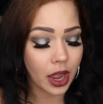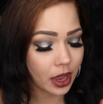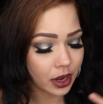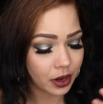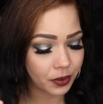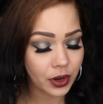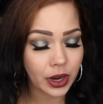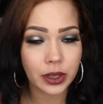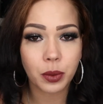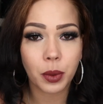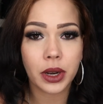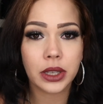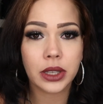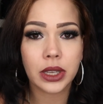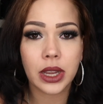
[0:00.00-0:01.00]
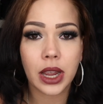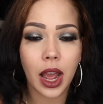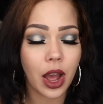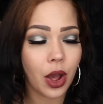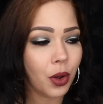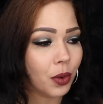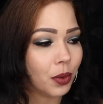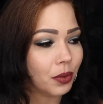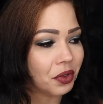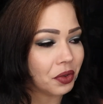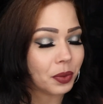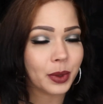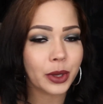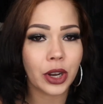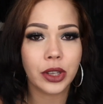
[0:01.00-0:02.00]
and if you guys want to see how
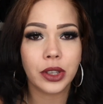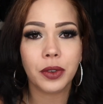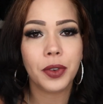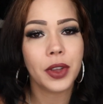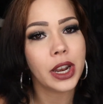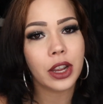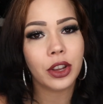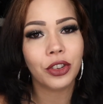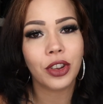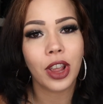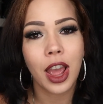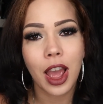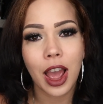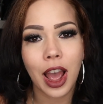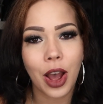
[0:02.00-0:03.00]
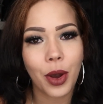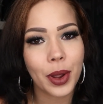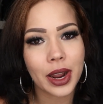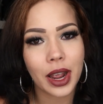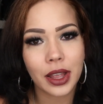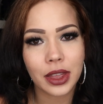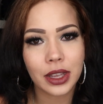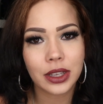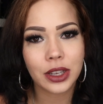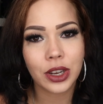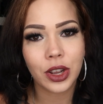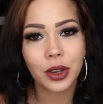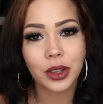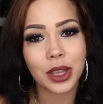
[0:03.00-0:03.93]
from start to finish how I got this look,